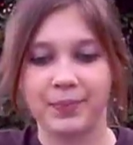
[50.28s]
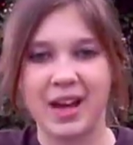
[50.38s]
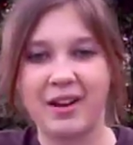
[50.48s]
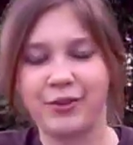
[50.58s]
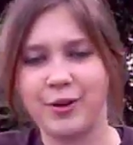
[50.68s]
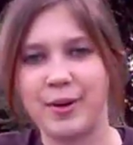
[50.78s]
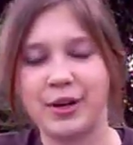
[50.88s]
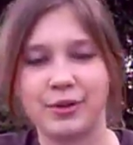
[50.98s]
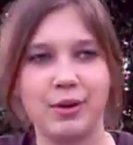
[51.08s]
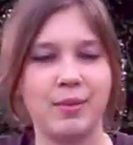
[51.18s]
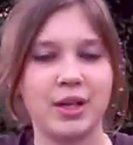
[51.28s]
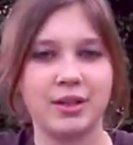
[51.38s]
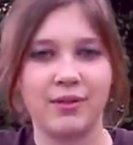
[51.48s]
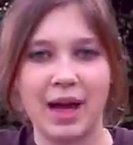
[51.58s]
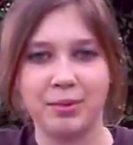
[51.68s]
after about 3 months
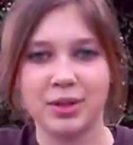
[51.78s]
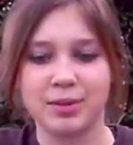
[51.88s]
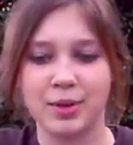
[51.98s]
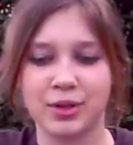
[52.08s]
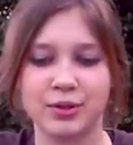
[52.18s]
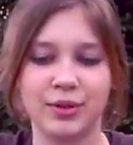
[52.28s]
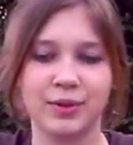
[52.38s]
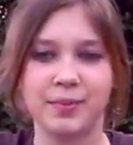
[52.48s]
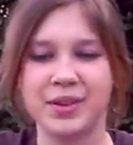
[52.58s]
of the Habelis Bush tool,